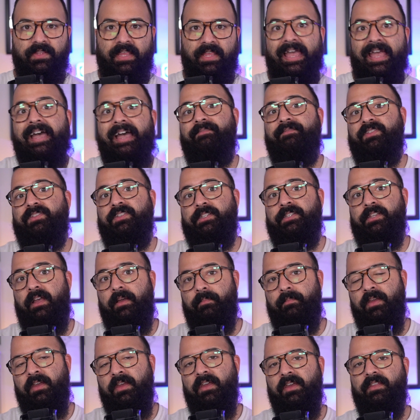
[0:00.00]
They have
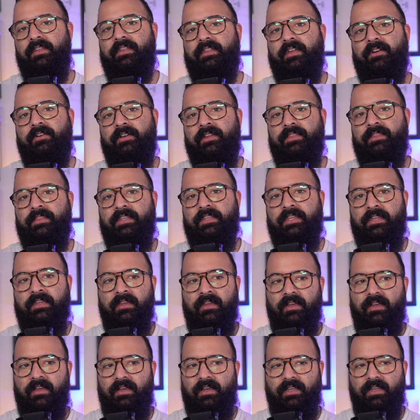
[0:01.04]
some that are in the,
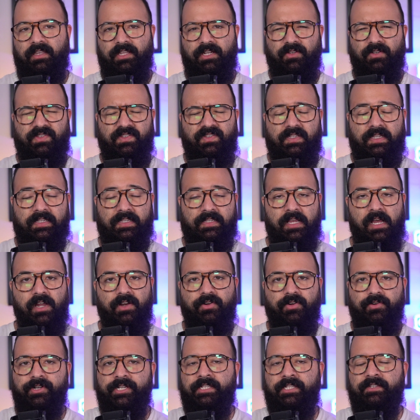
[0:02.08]

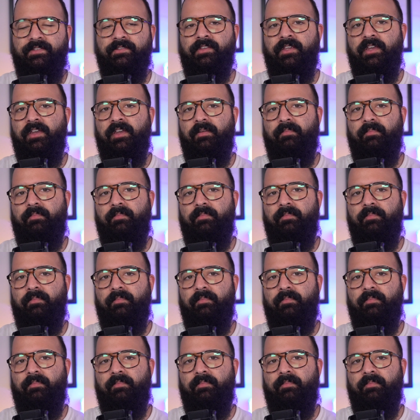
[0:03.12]
600s,